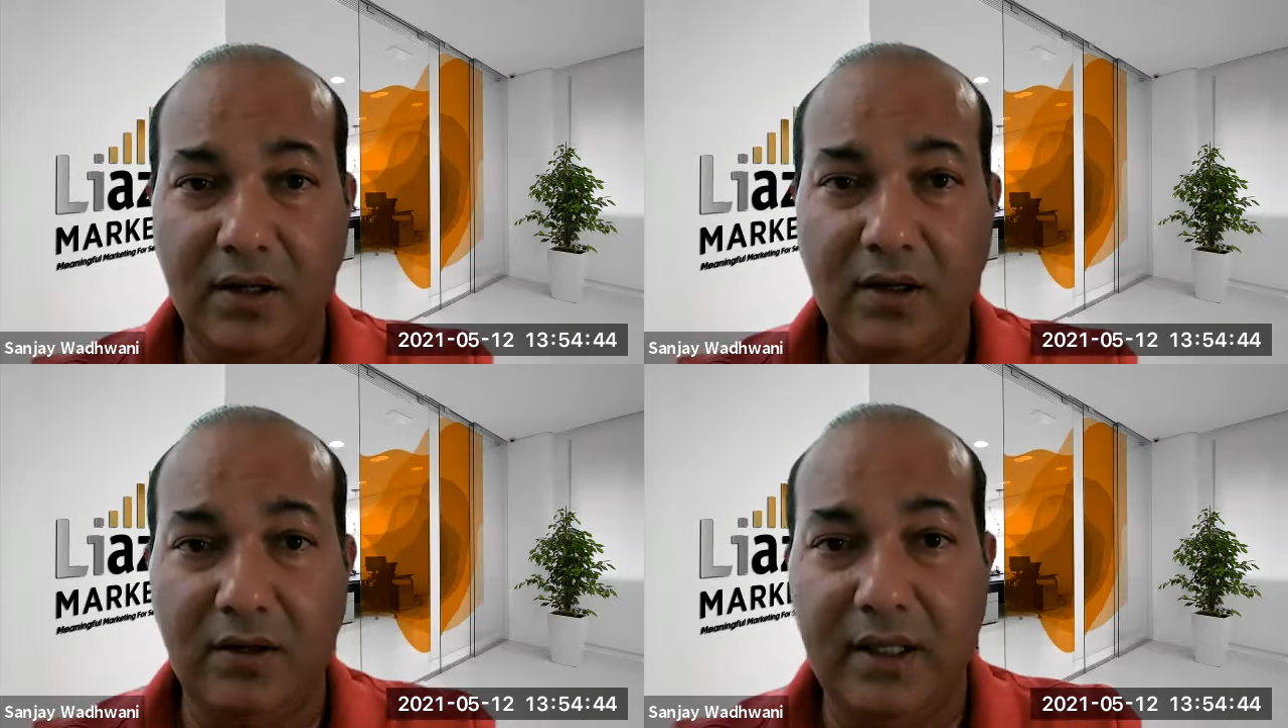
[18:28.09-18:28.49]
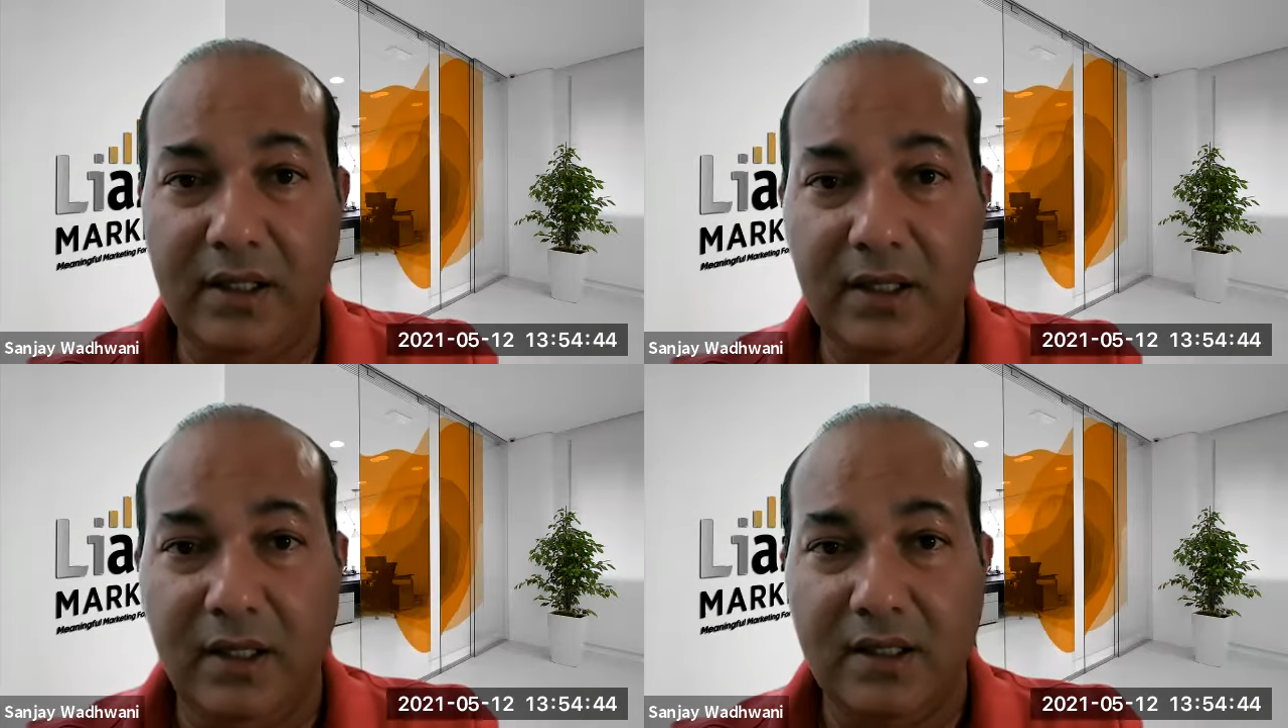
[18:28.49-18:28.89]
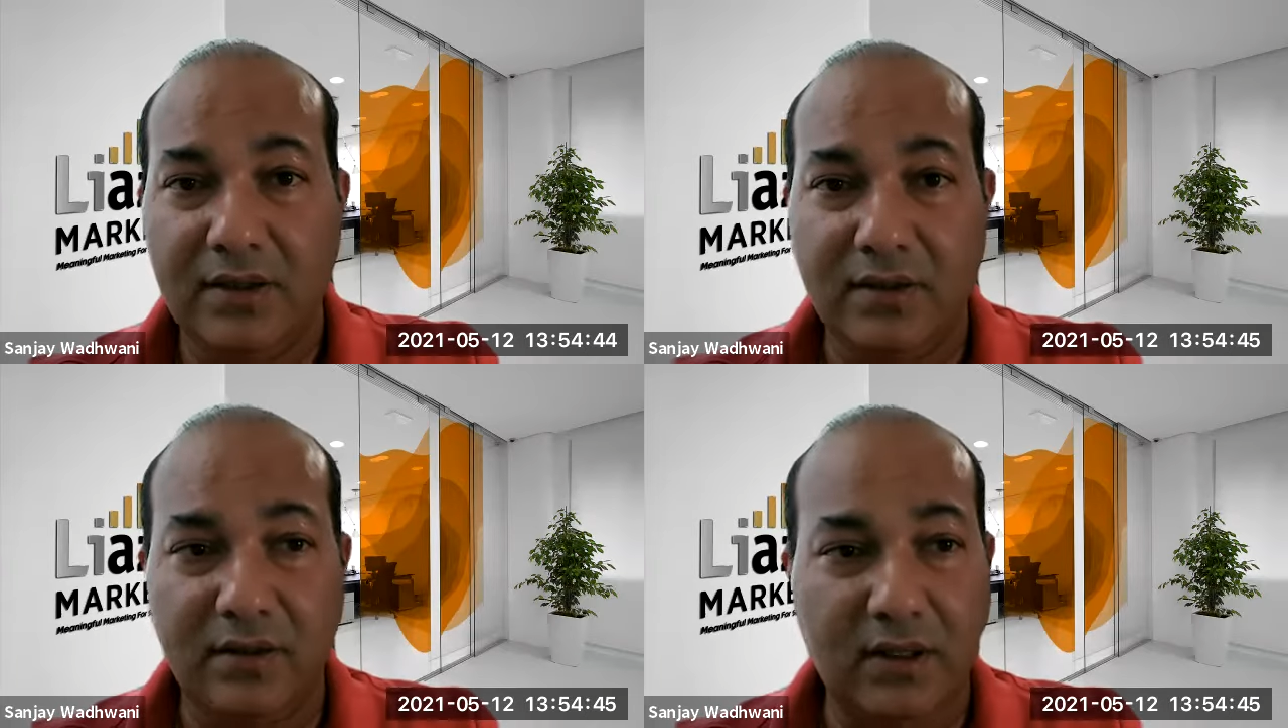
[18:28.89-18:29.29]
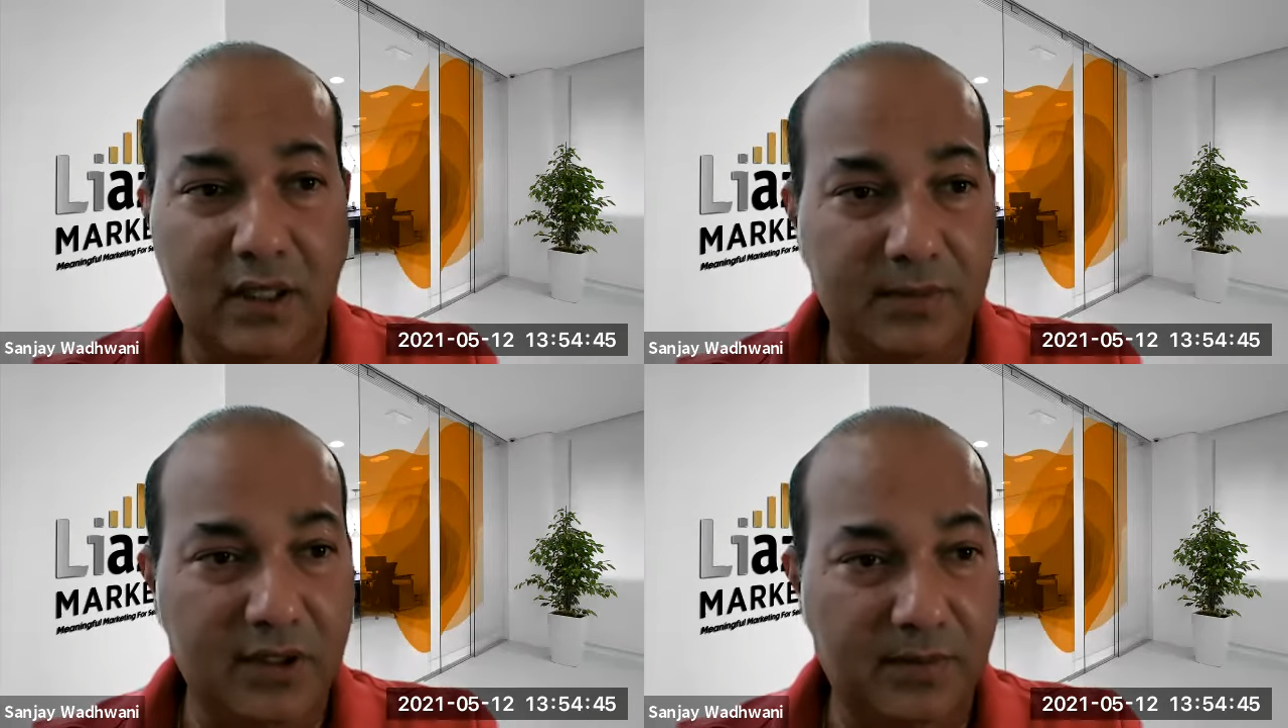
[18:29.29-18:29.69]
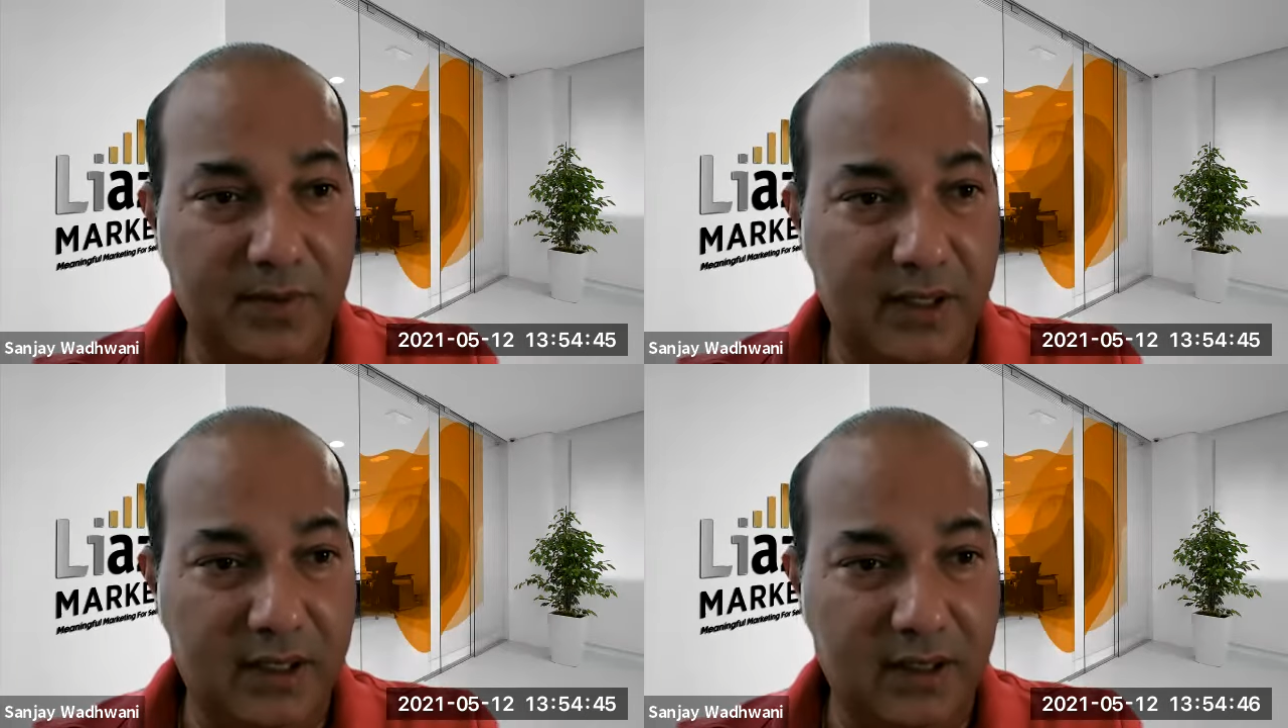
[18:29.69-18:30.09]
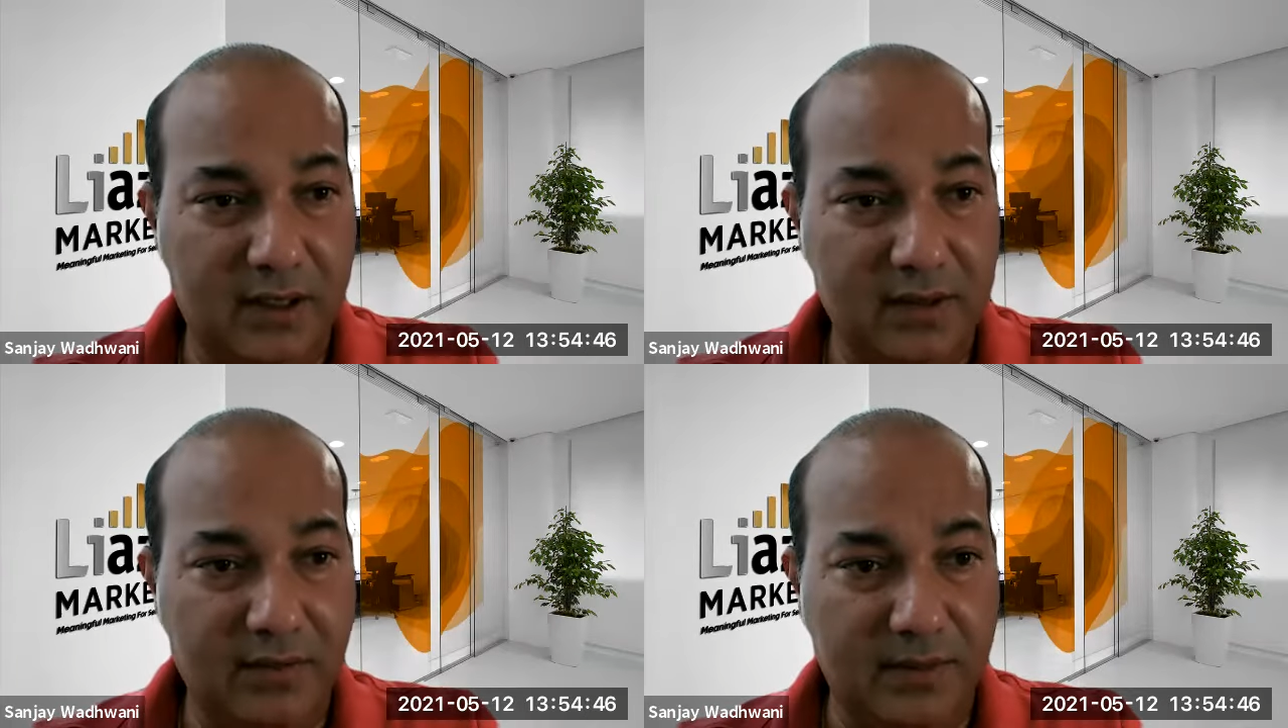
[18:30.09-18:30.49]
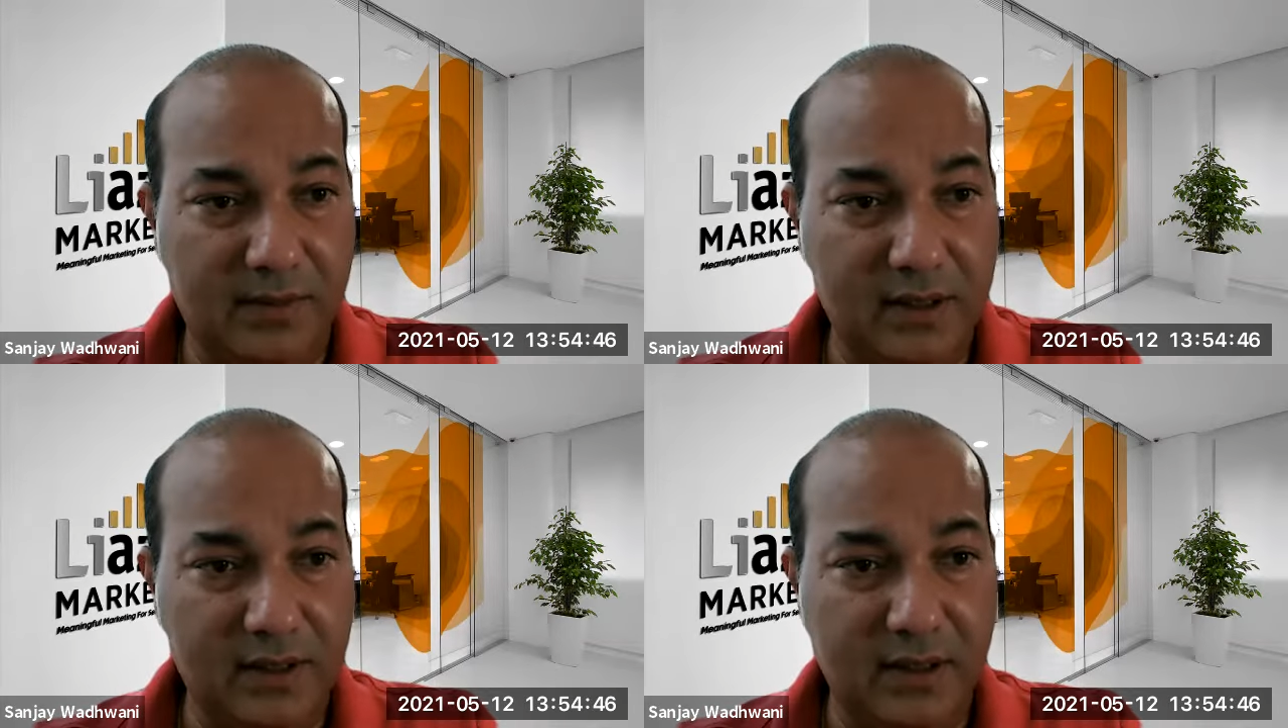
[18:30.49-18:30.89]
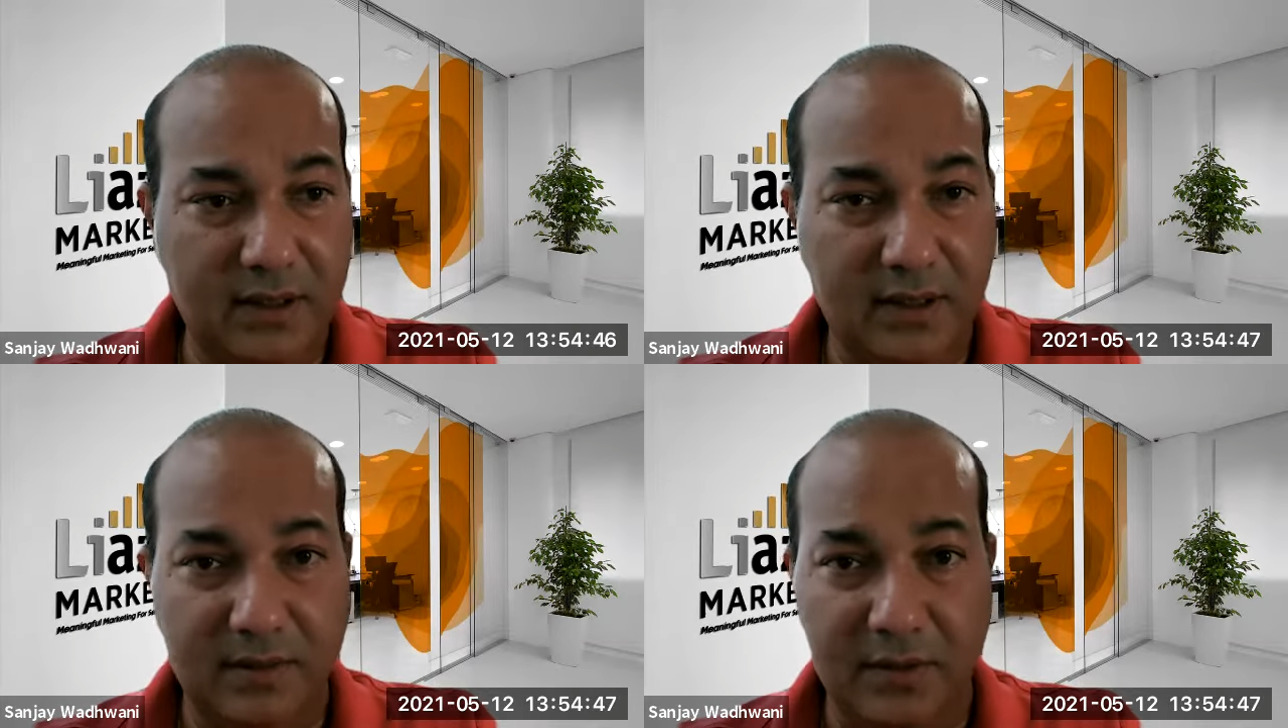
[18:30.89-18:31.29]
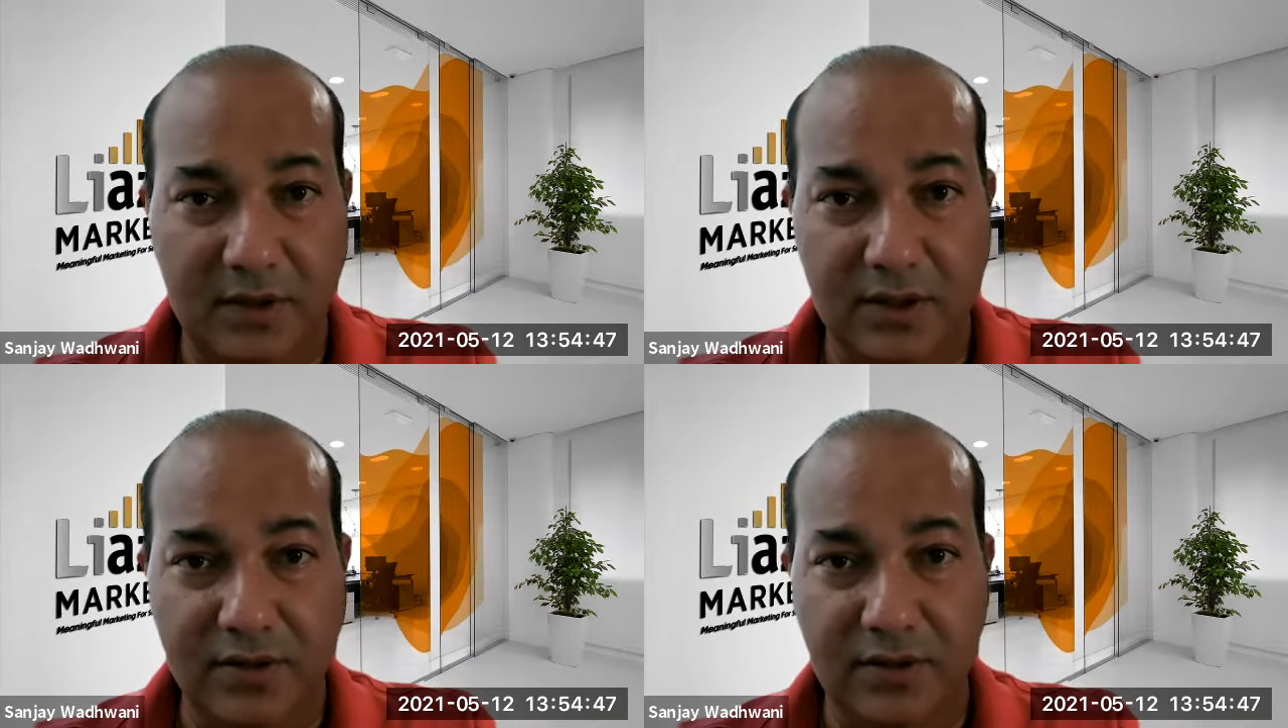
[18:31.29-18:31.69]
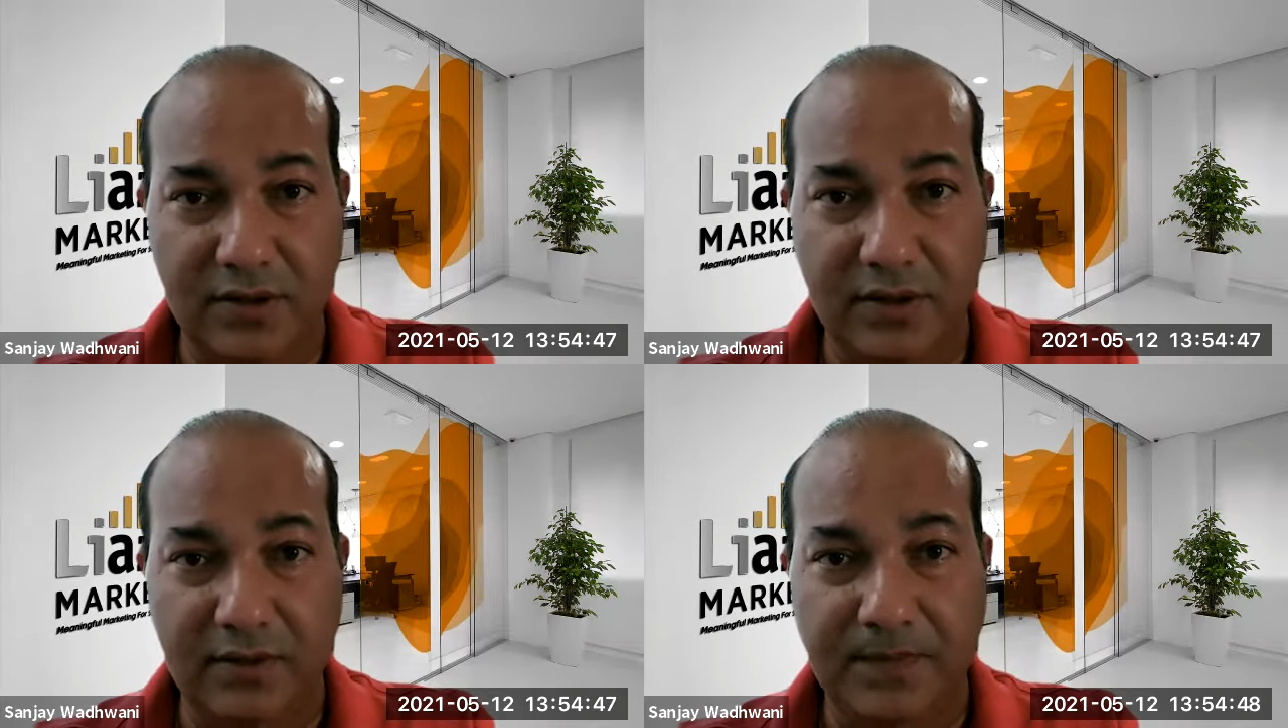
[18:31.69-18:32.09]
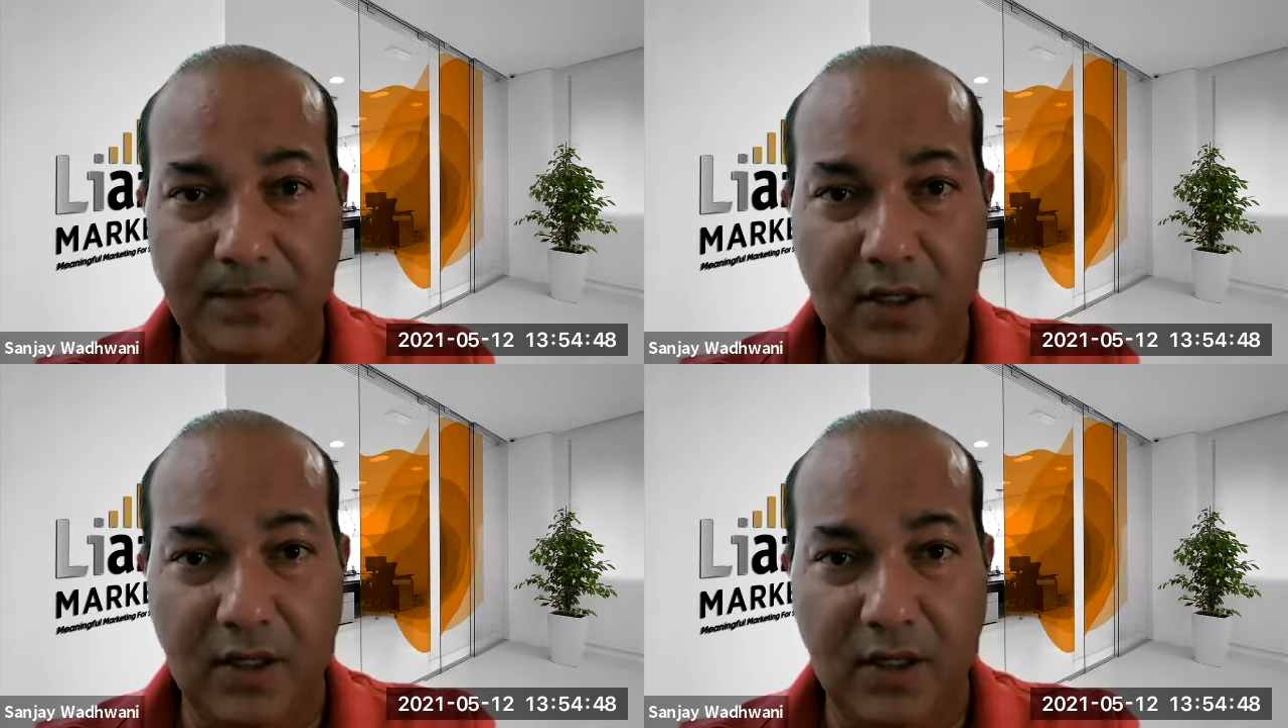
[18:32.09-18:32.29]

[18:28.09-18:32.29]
Okay, so let me open another scribbles. I'm going to show you.